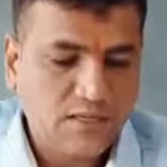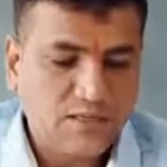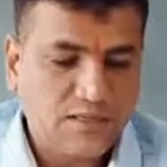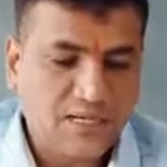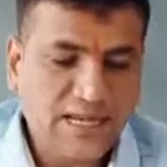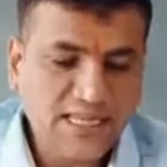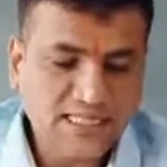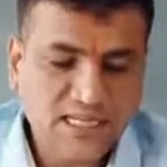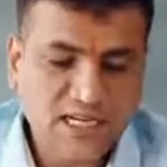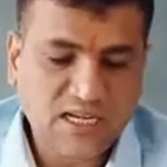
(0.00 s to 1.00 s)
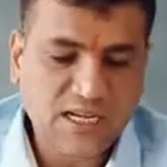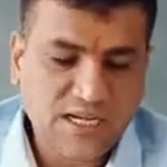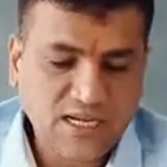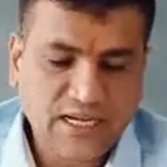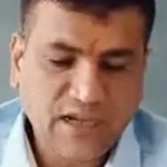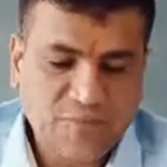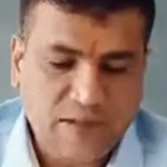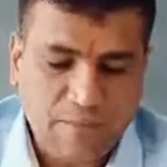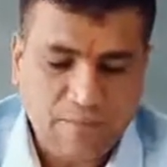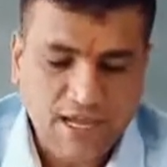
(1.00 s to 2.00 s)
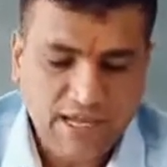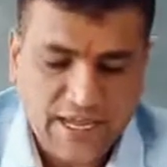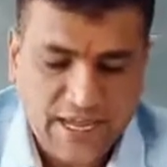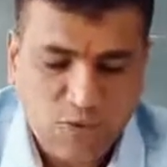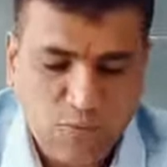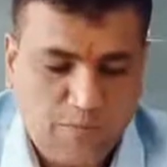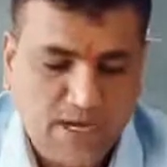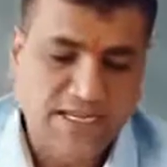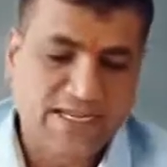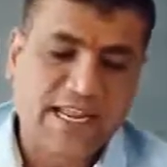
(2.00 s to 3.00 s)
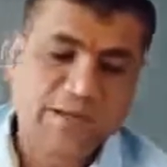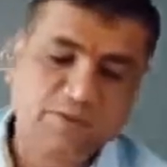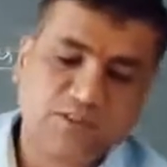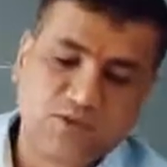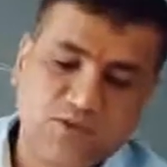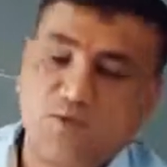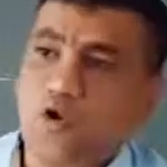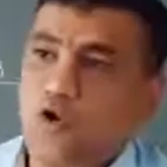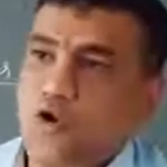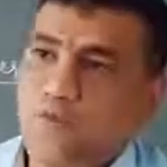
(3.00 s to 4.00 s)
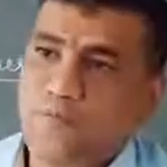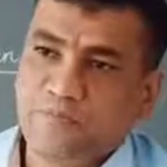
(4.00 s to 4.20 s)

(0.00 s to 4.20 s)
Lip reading: 3 children in a family have blood types O,